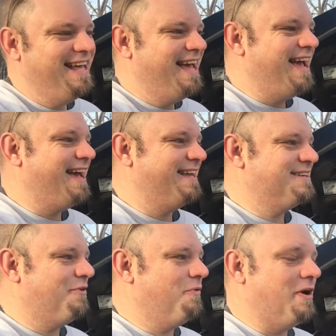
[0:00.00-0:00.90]
And
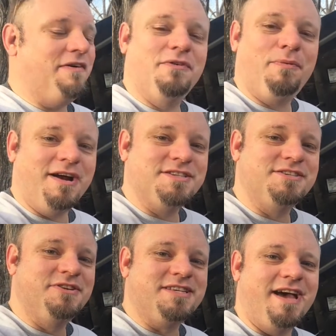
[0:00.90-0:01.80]
whatever project
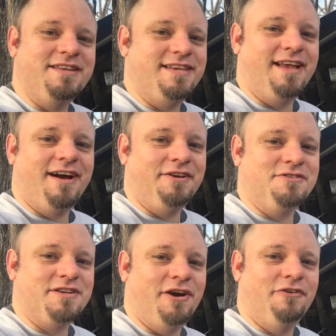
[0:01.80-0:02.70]
you decide to take on
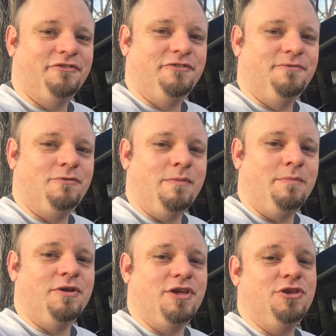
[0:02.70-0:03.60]
yourself,
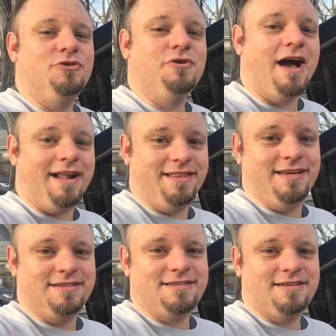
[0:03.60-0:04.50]
remember that you got
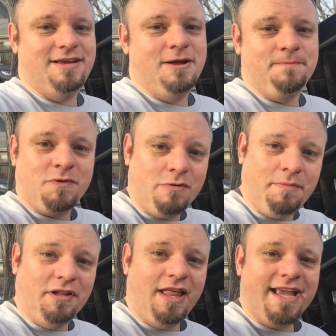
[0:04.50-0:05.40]
this.
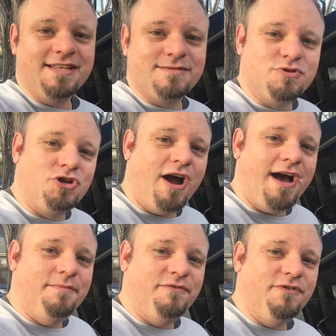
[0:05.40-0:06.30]
Remember to like and
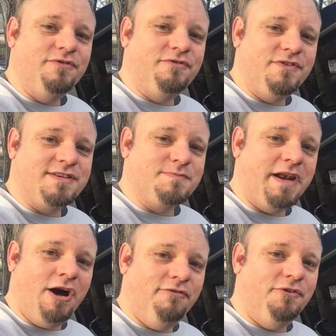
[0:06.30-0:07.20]
subscribe if this has been
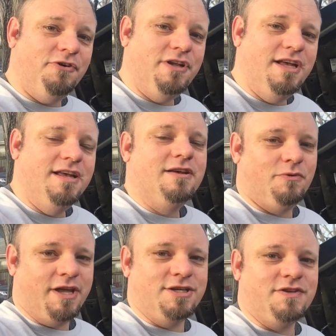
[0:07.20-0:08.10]
helpful.
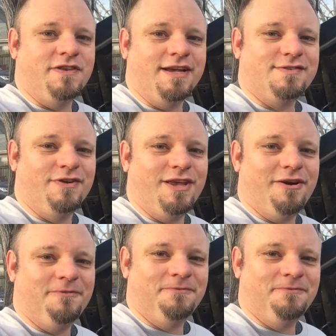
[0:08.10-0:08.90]
We'll catch you in the next video.